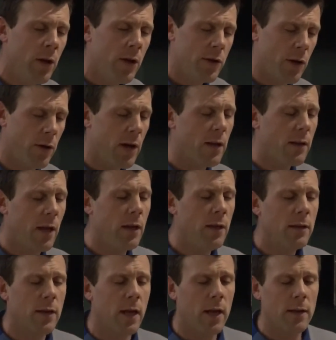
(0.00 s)
sure you
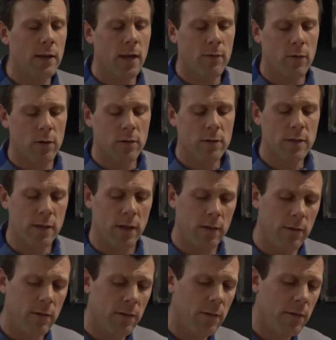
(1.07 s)
think they'd never
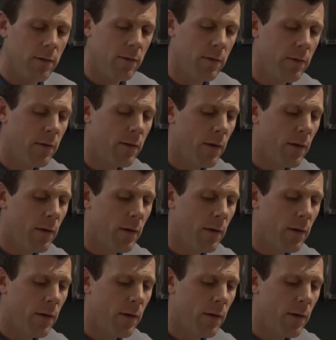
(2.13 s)
sin.